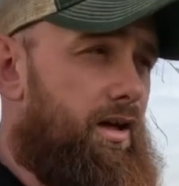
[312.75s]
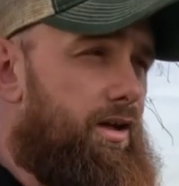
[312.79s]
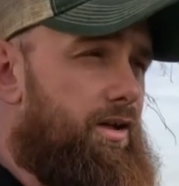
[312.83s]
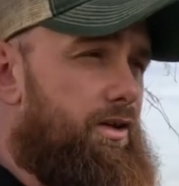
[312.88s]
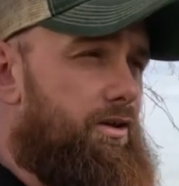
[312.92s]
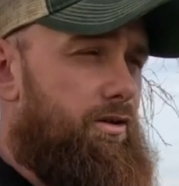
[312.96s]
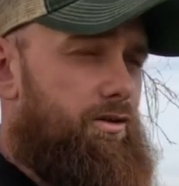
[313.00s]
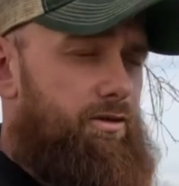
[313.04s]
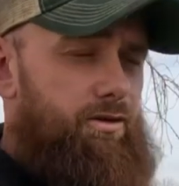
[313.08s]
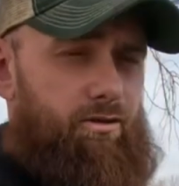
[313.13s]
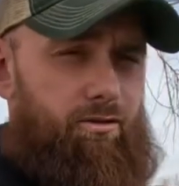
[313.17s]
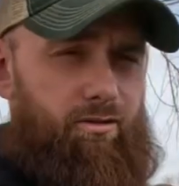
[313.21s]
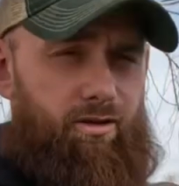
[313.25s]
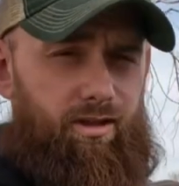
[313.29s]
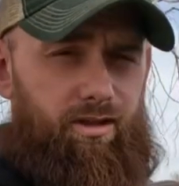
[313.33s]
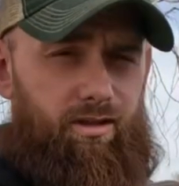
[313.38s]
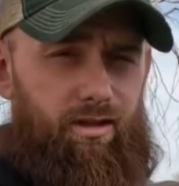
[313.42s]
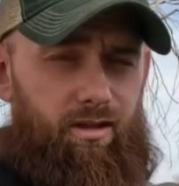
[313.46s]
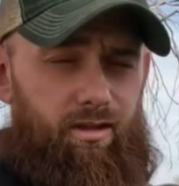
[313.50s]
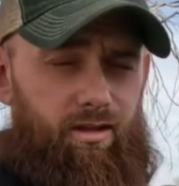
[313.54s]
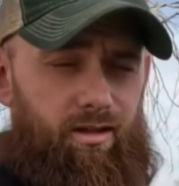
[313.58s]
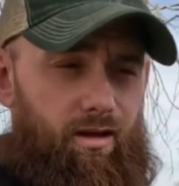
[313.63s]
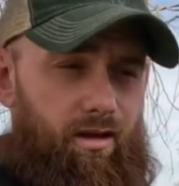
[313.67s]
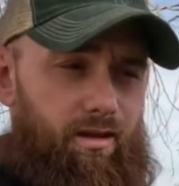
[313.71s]
You also don't get the
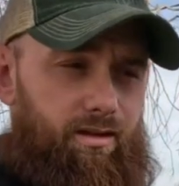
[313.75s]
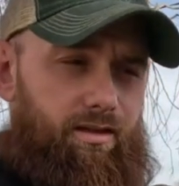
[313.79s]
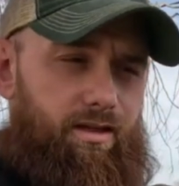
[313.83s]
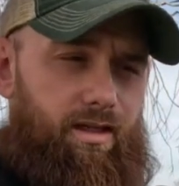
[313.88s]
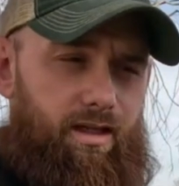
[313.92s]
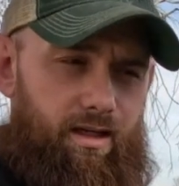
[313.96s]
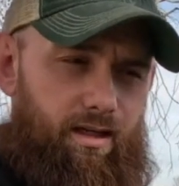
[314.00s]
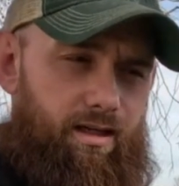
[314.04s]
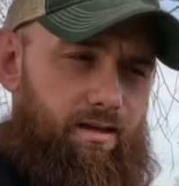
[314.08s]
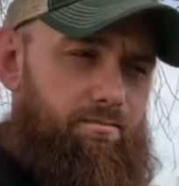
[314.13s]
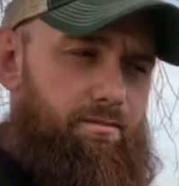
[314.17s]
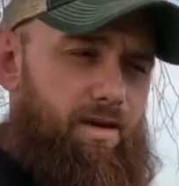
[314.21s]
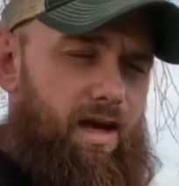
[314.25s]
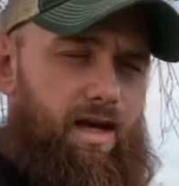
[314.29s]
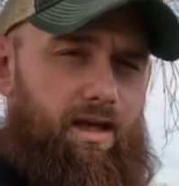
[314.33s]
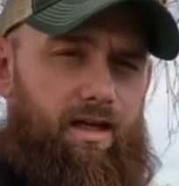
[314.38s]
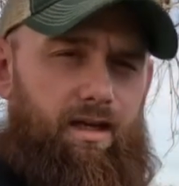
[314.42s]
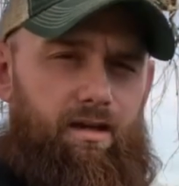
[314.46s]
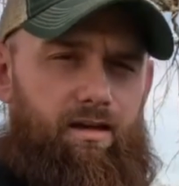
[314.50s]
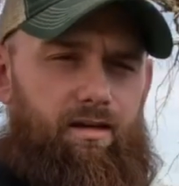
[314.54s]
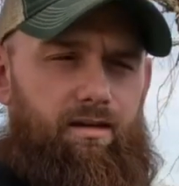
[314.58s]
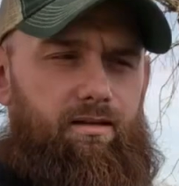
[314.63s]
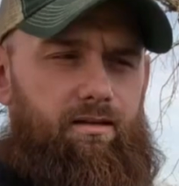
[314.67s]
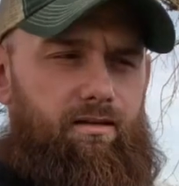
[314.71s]
dust kicking back
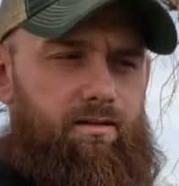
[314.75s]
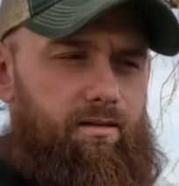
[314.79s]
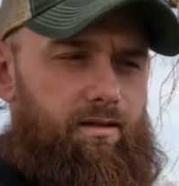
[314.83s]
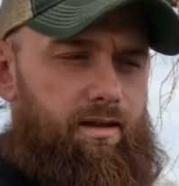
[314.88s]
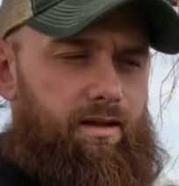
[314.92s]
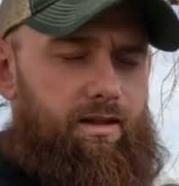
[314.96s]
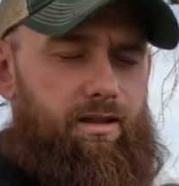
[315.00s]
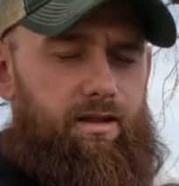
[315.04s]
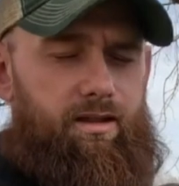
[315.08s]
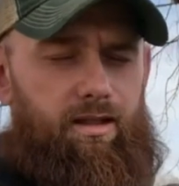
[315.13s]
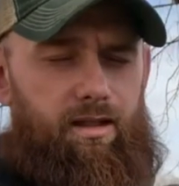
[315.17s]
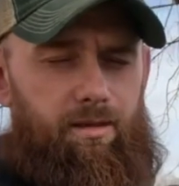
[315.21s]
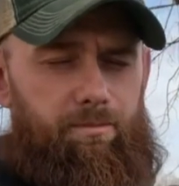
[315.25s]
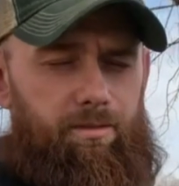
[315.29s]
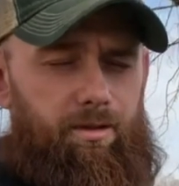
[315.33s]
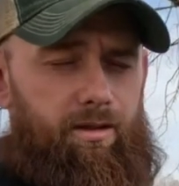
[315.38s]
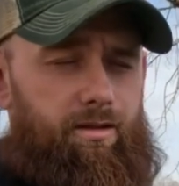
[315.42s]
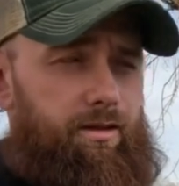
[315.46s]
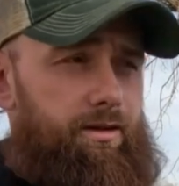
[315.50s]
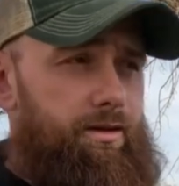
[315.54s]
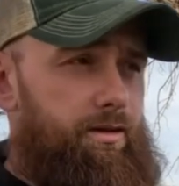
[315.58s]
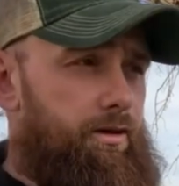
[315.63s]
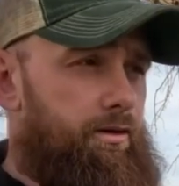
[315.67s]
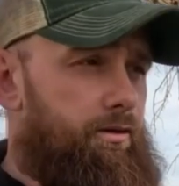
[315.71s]
in like you
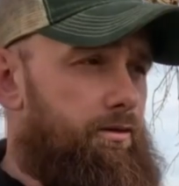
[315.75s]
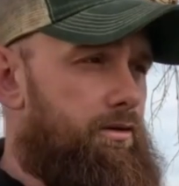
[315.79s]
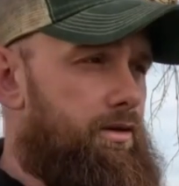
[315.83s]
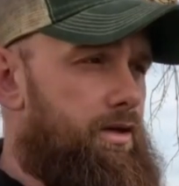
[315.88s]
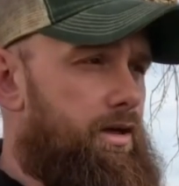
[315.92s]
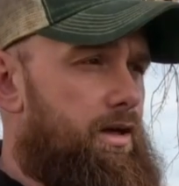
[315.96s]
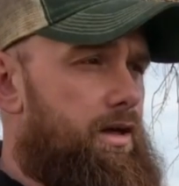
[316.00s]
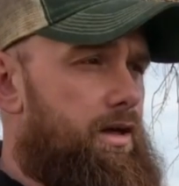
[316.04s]
typically do.